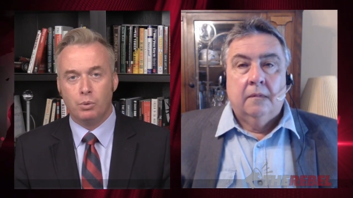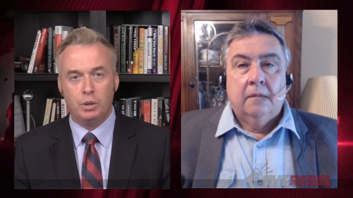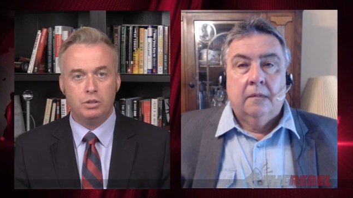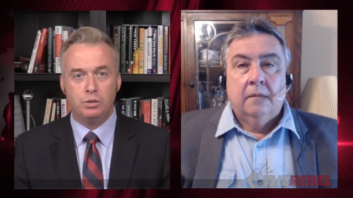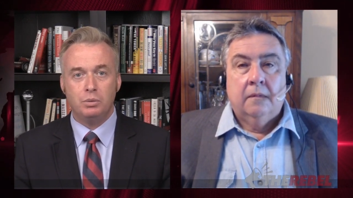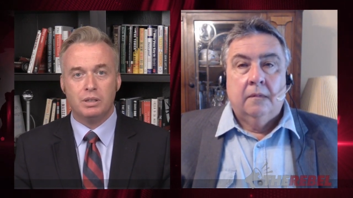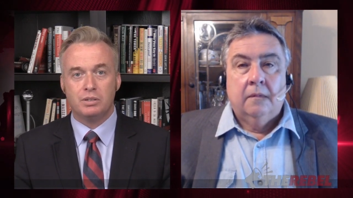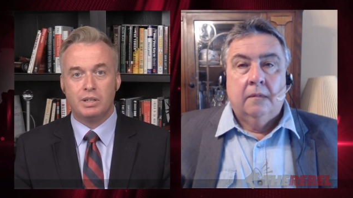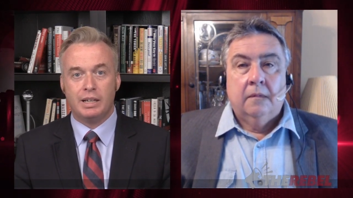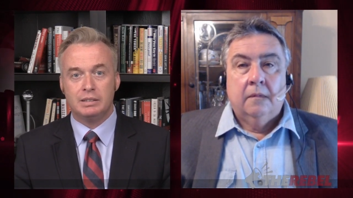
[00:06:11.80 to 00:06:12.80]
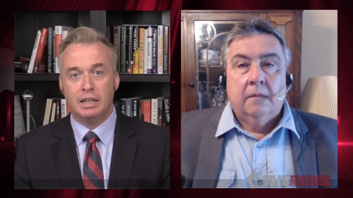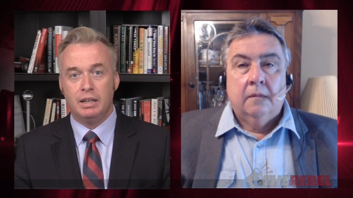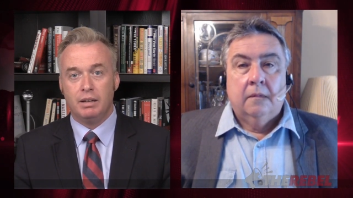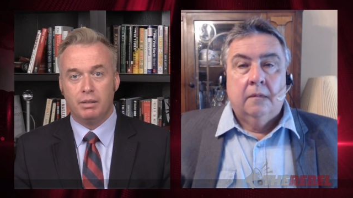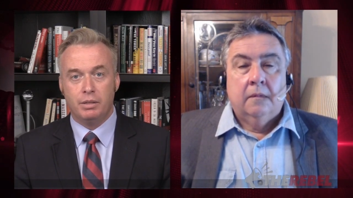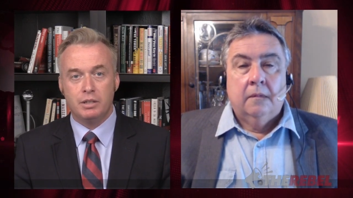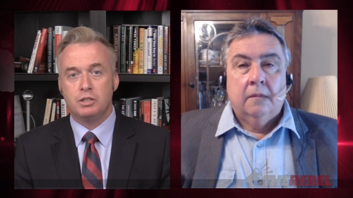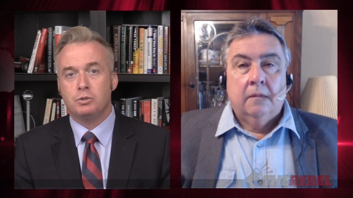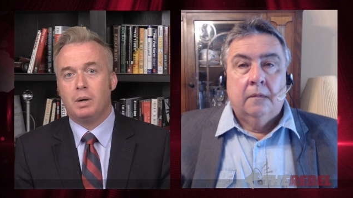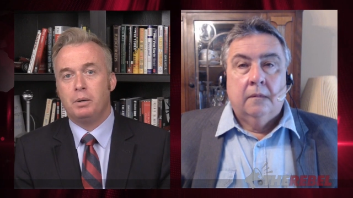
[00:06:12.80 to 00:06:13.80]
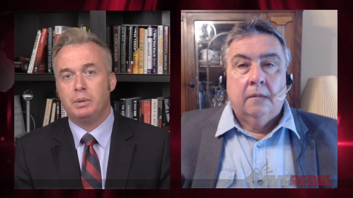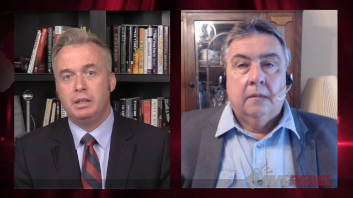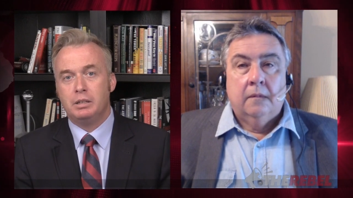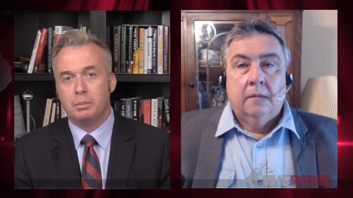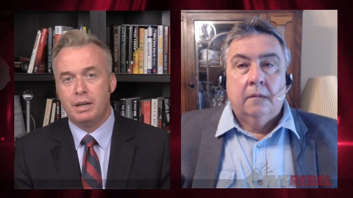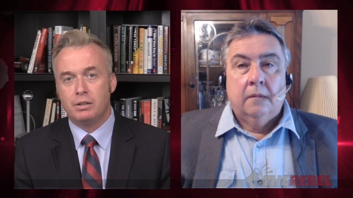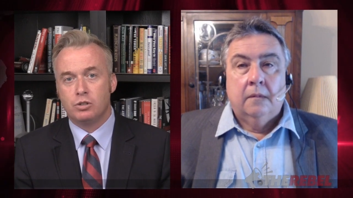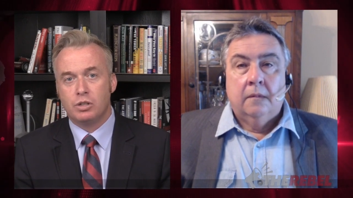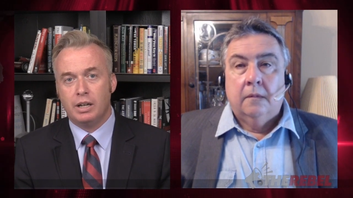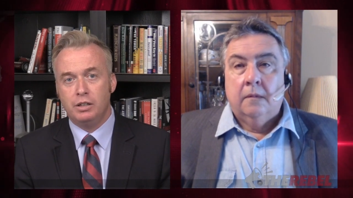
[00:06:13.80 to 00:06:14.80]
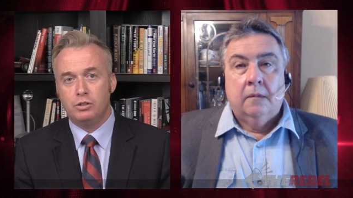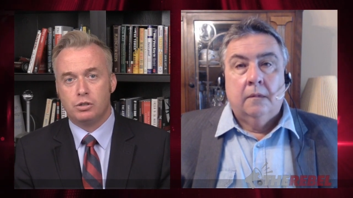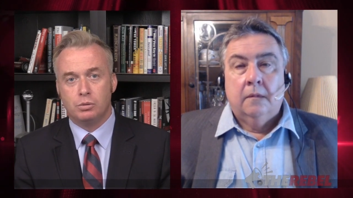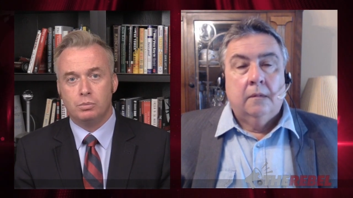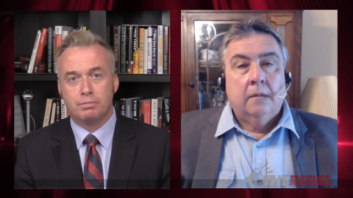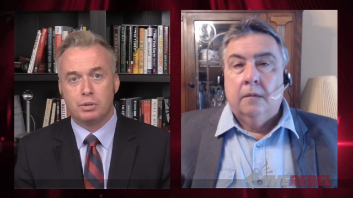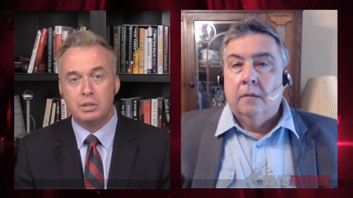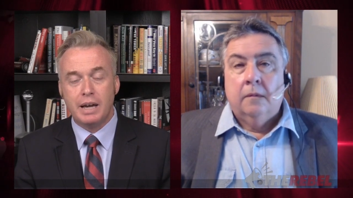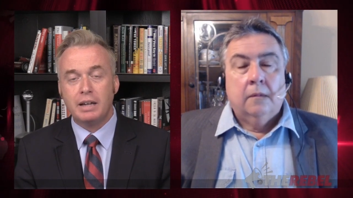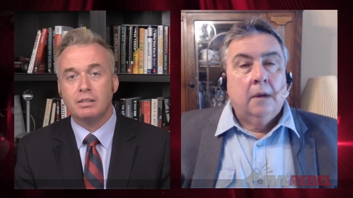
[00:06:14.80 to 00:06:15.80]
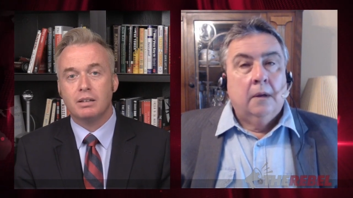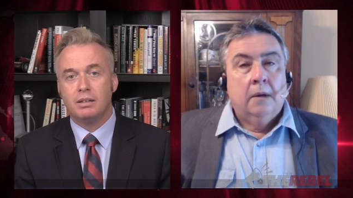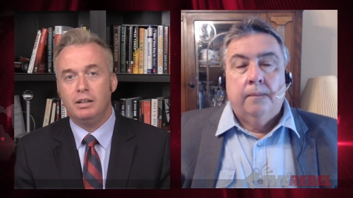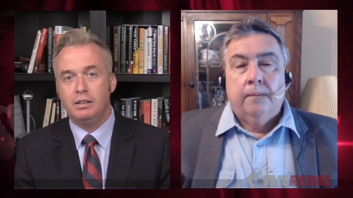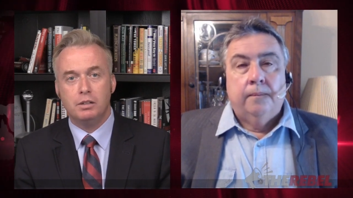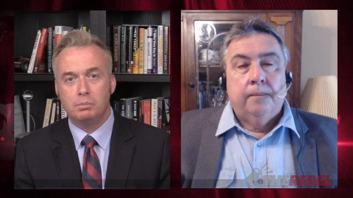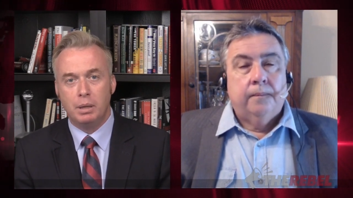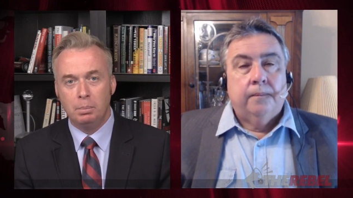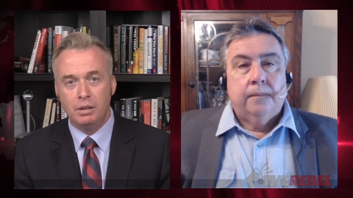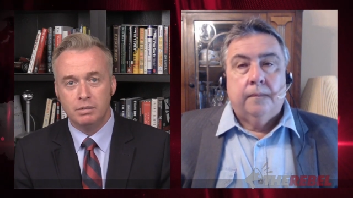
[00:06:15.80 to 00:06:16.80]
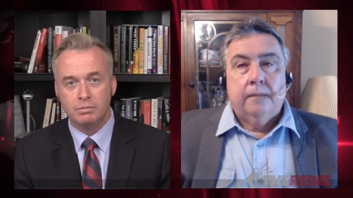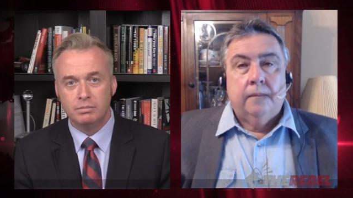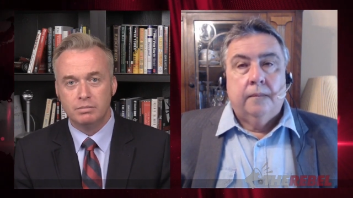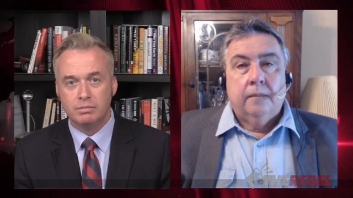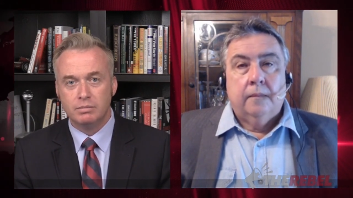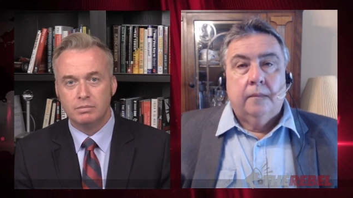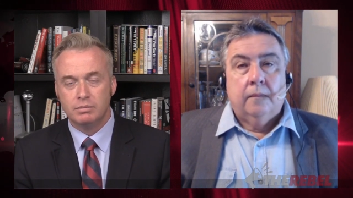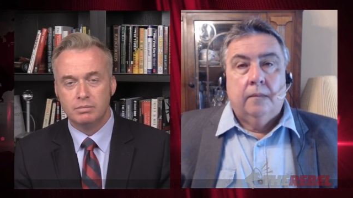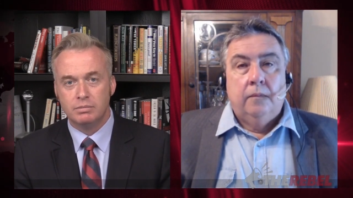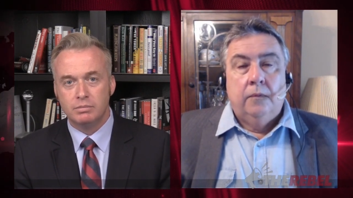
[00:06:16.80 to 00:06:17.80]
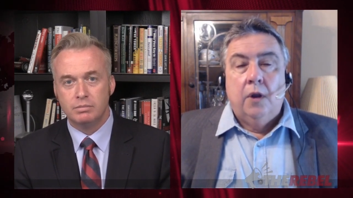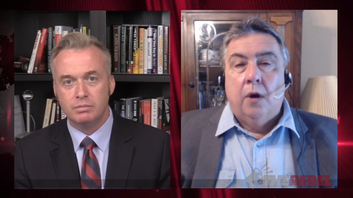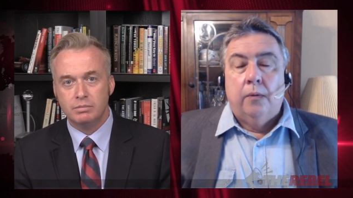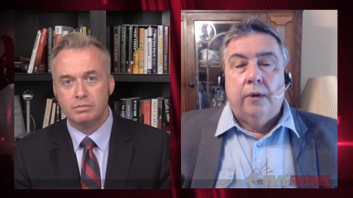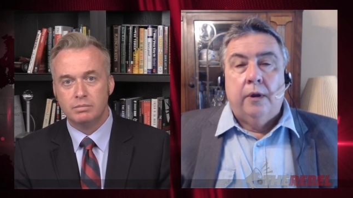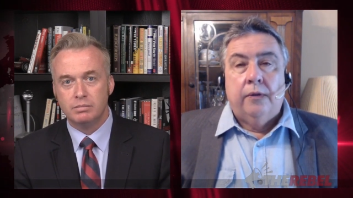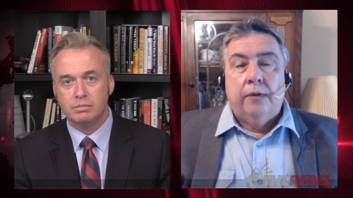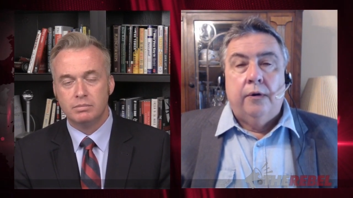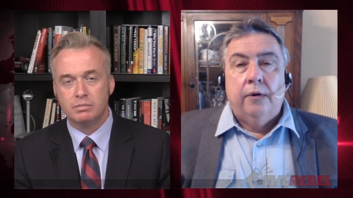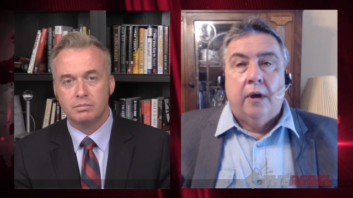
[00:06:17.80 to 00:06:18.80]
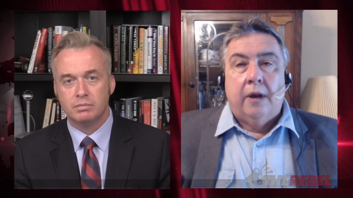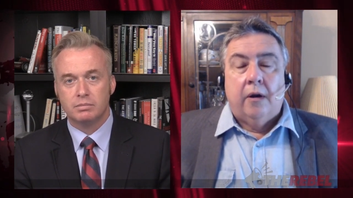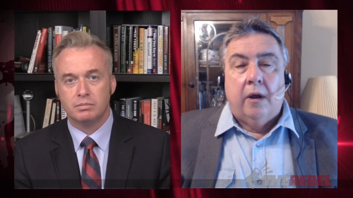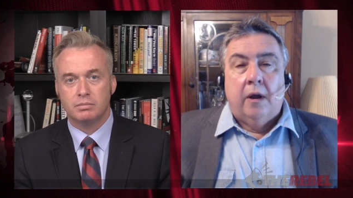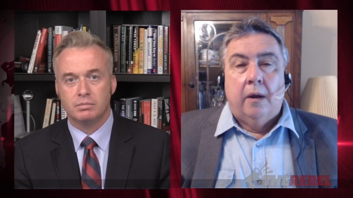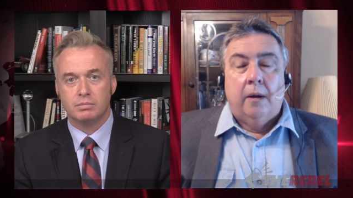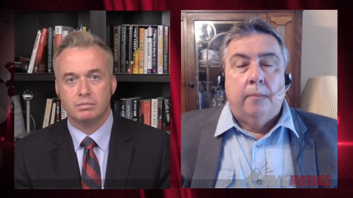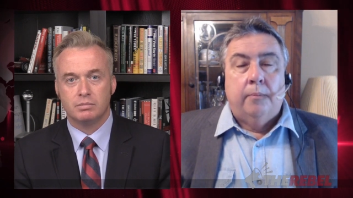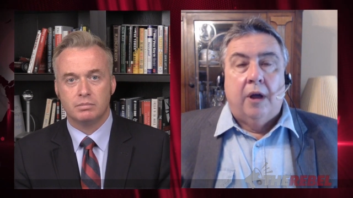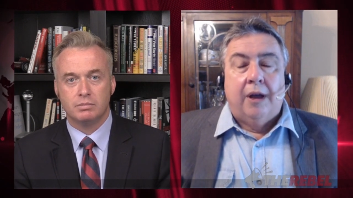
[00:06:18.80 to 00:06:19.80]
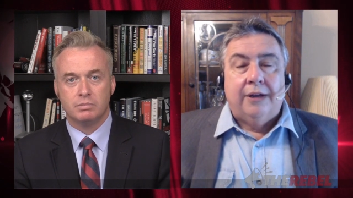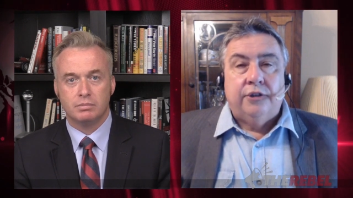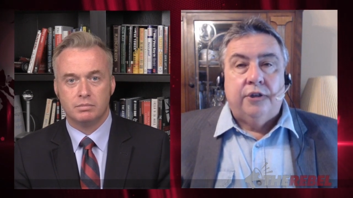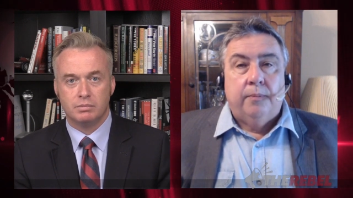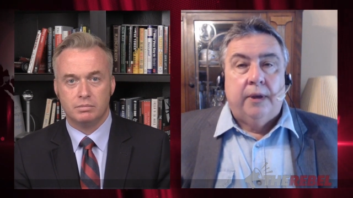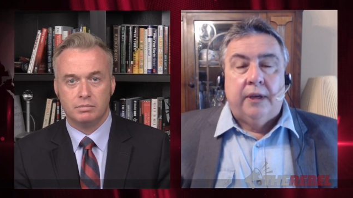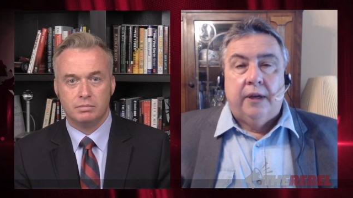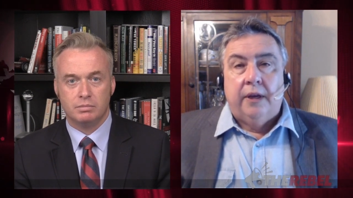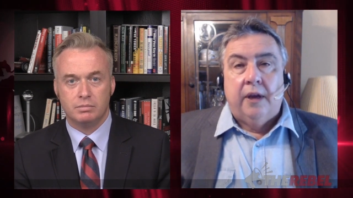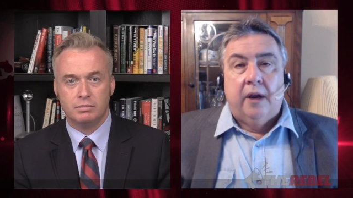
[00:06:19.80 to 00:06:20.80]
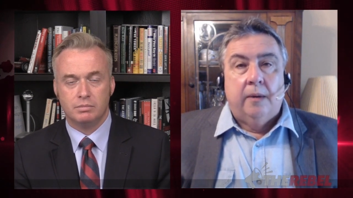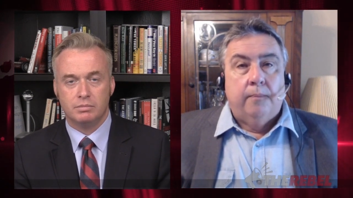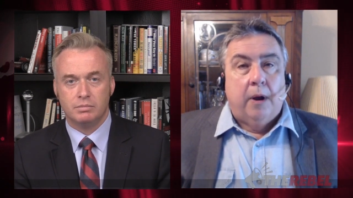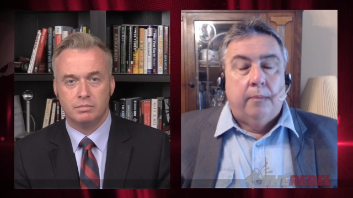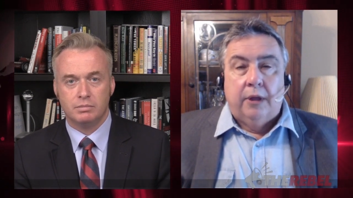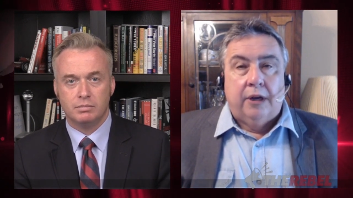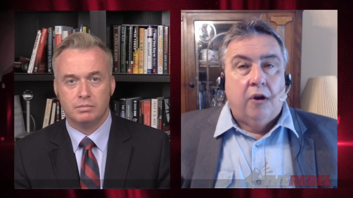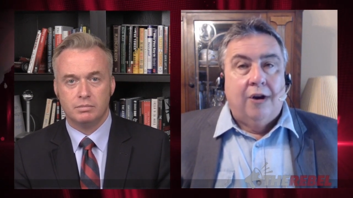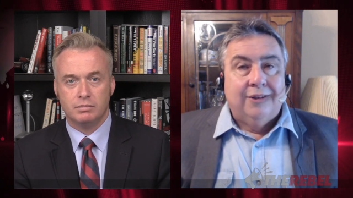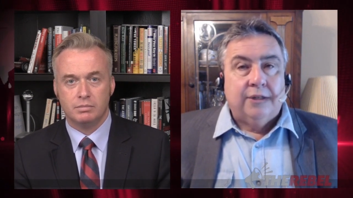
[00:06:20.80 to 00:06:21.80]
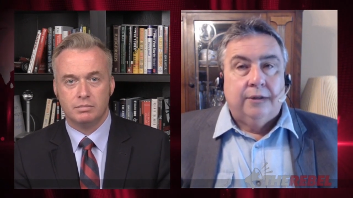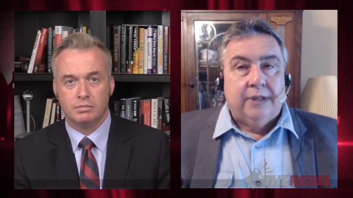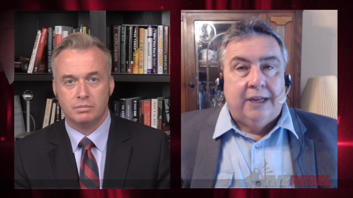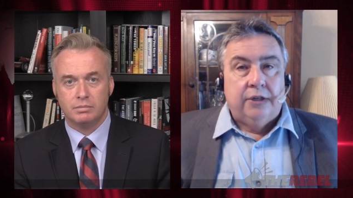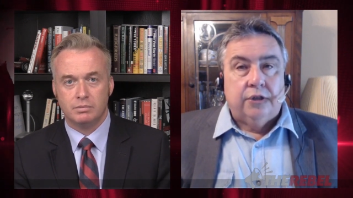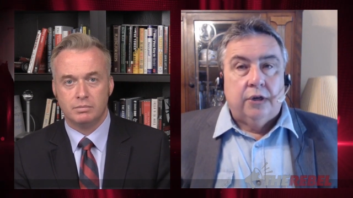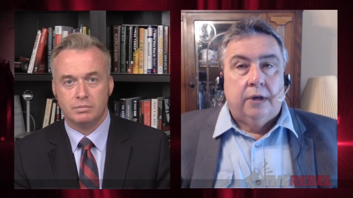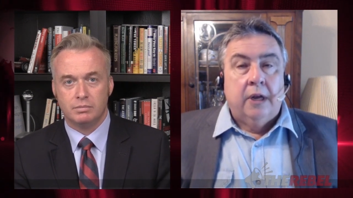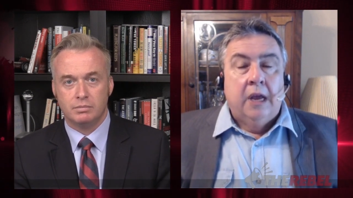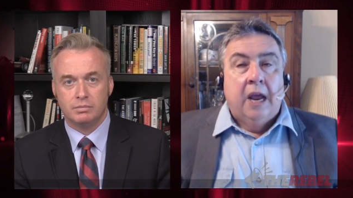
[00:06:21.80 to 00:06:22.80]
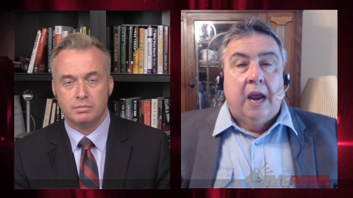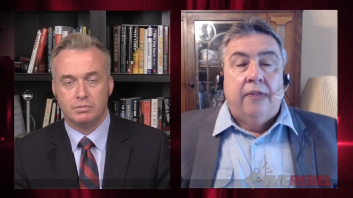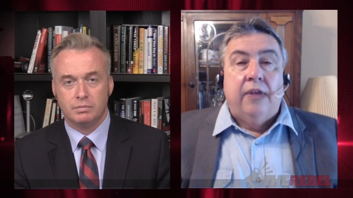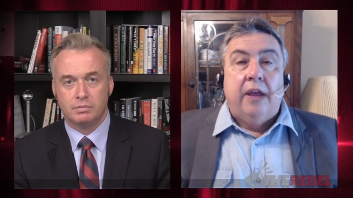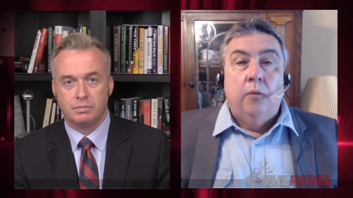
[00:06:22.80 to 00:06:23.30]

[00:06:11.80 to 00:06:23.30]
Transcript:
Speaker 1: point to that says this is why we need to make the change to protect the Canadian people?
Speaker 2: No, they're, they're not uh, obliged to make any kind of public consultation. And they